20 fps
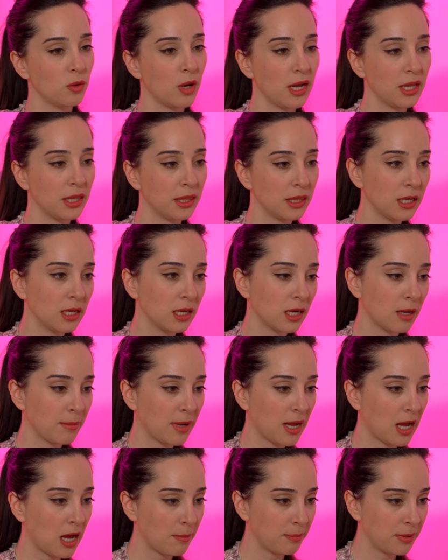I think I'm
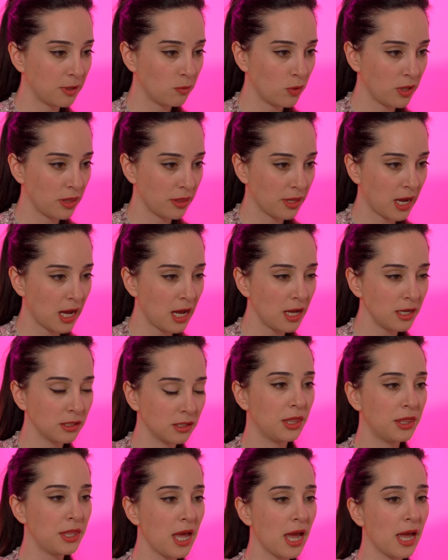happy with that.
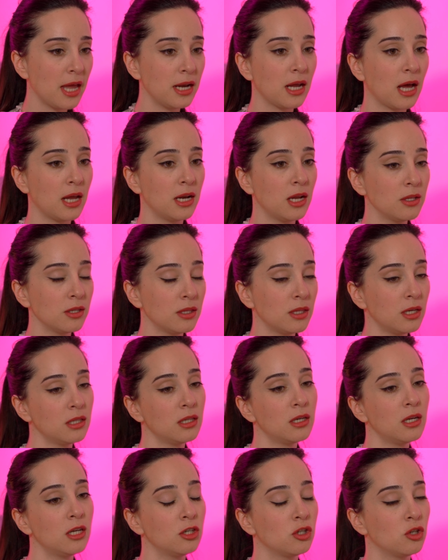Then another thing
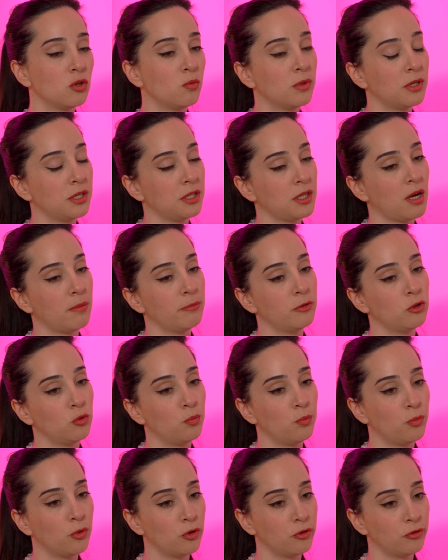that I do when it comes to
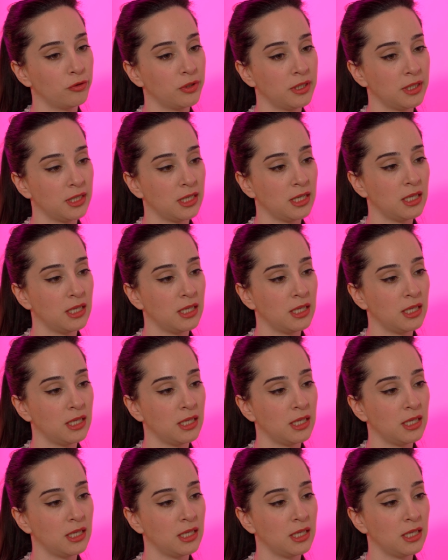portrait